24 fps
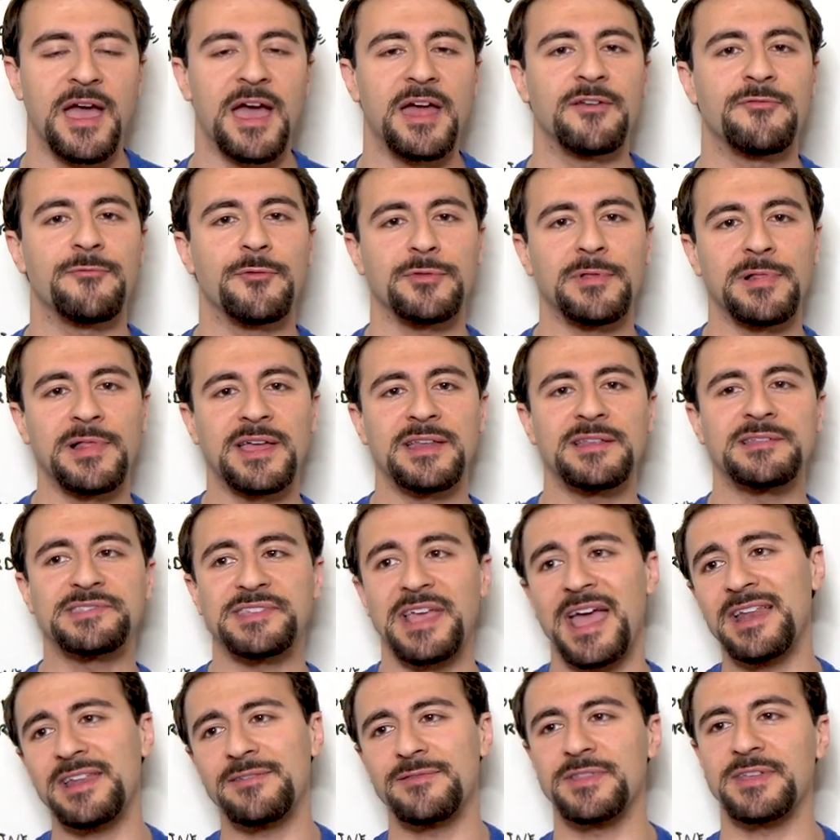And for the
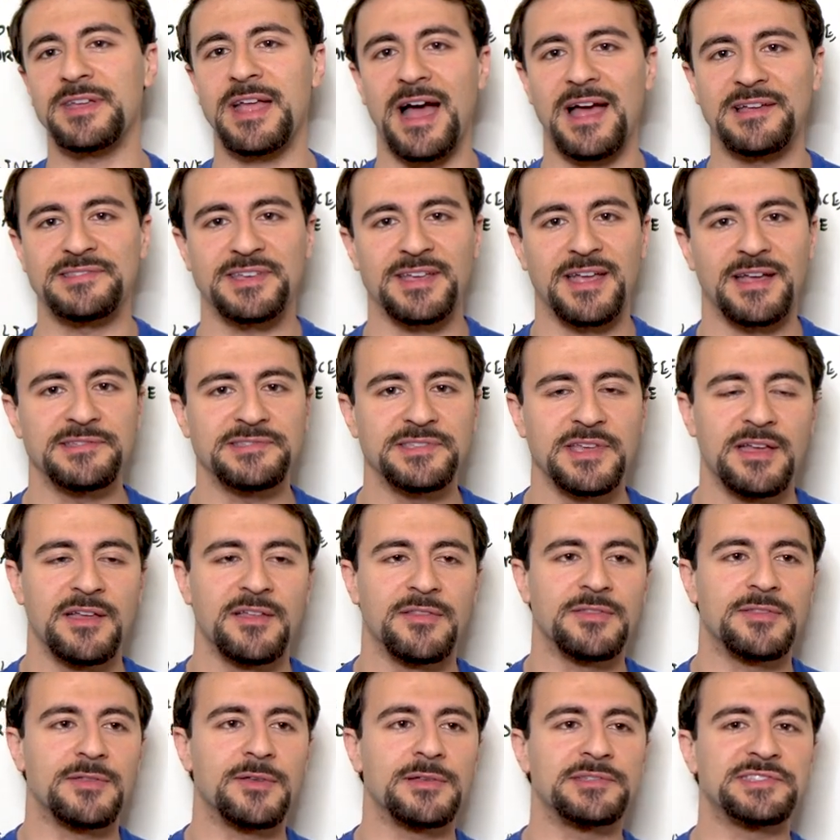ladies and even the guys, I guess,
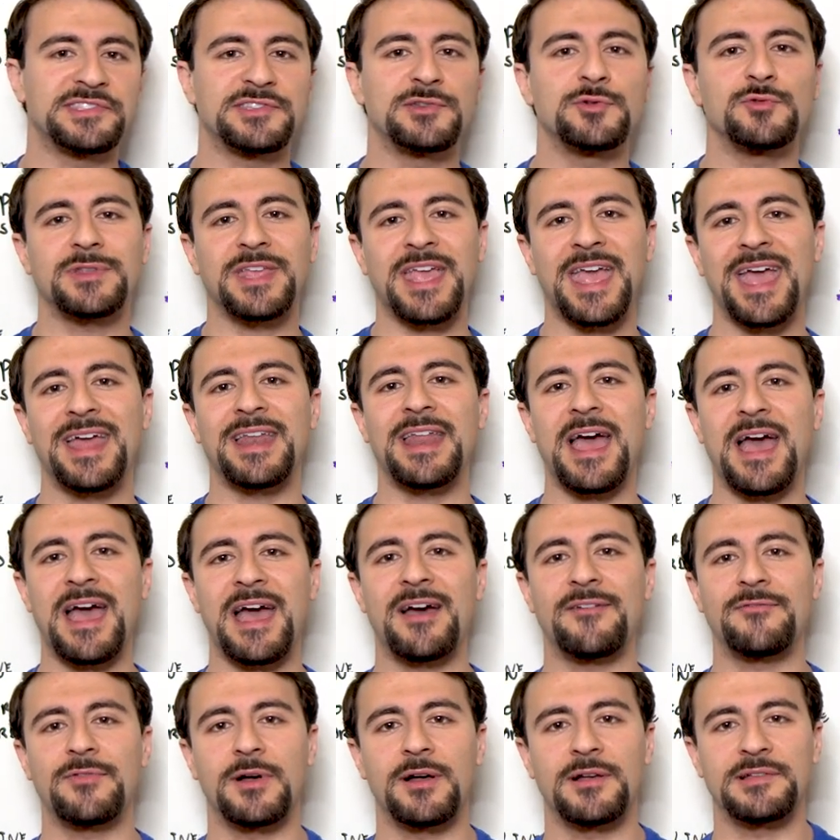the suit can't
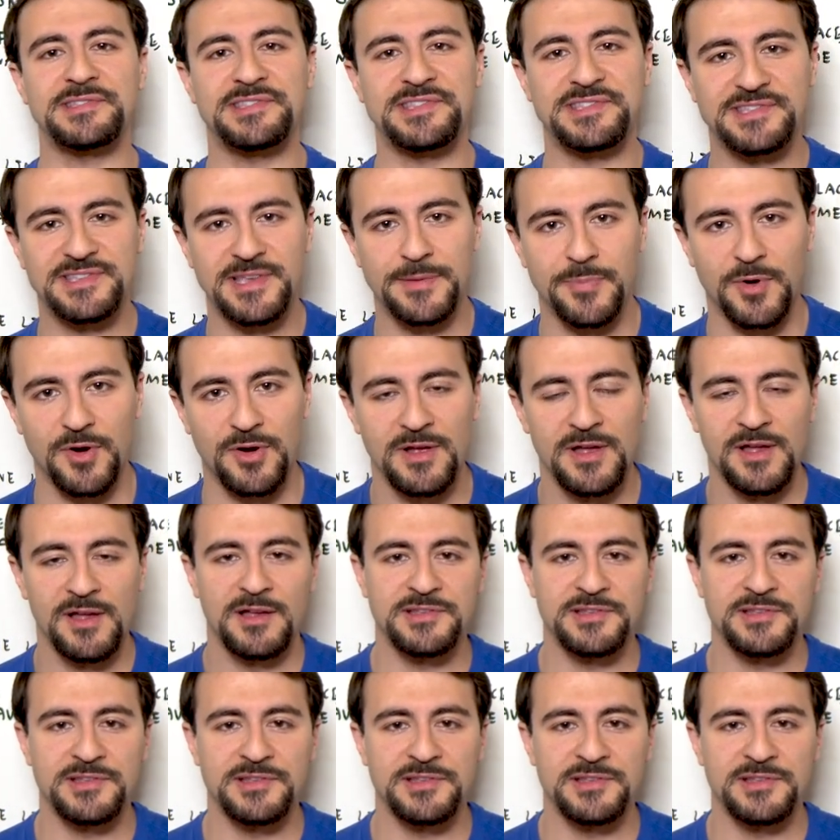have a zipper.